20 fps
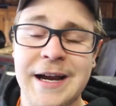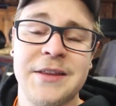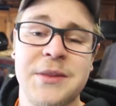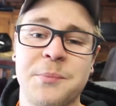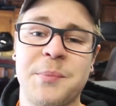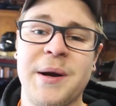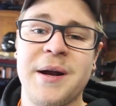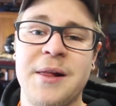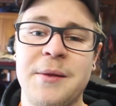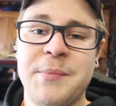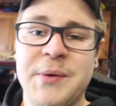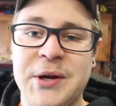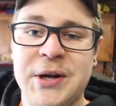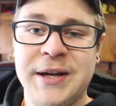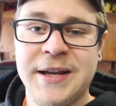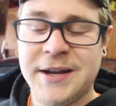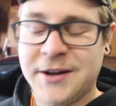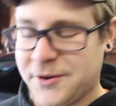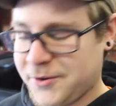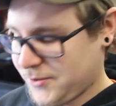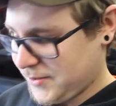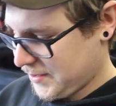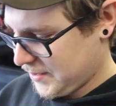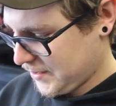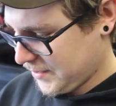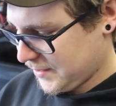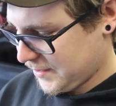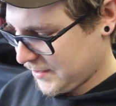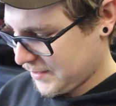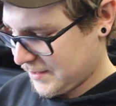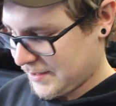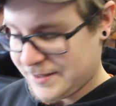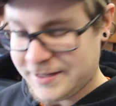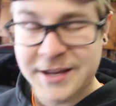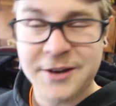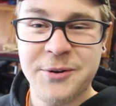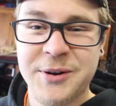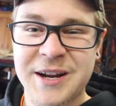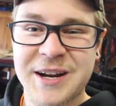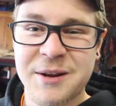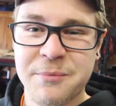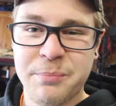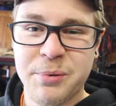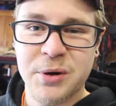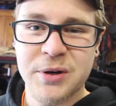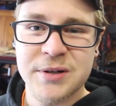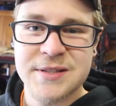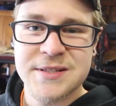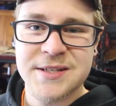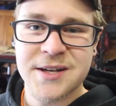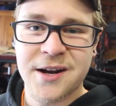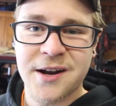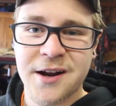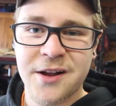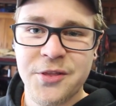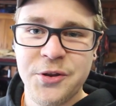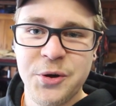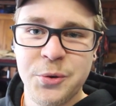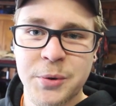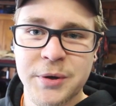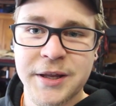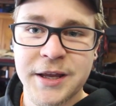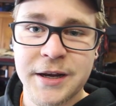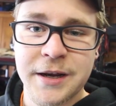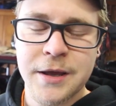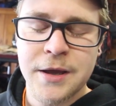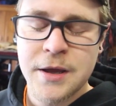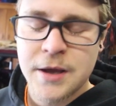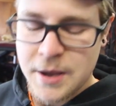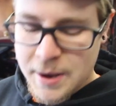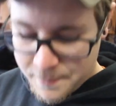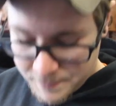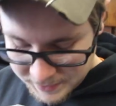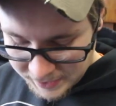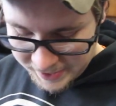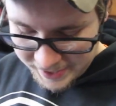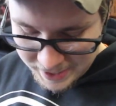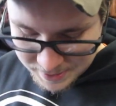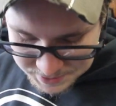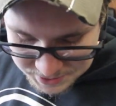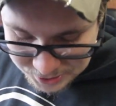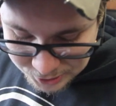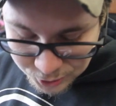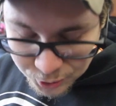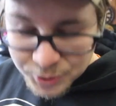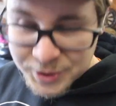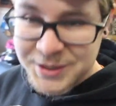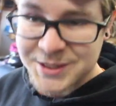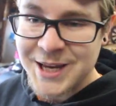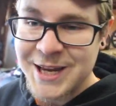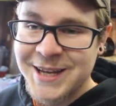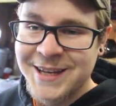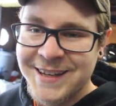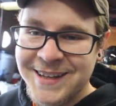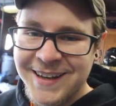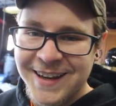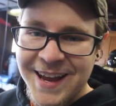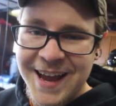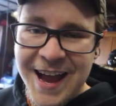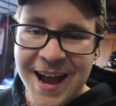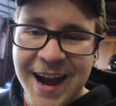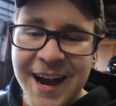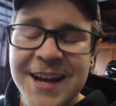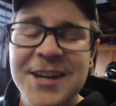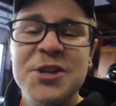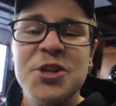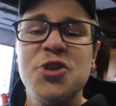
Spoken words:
Got the pilot bearing out. Now we gotta put the new one in. But I absolutely, I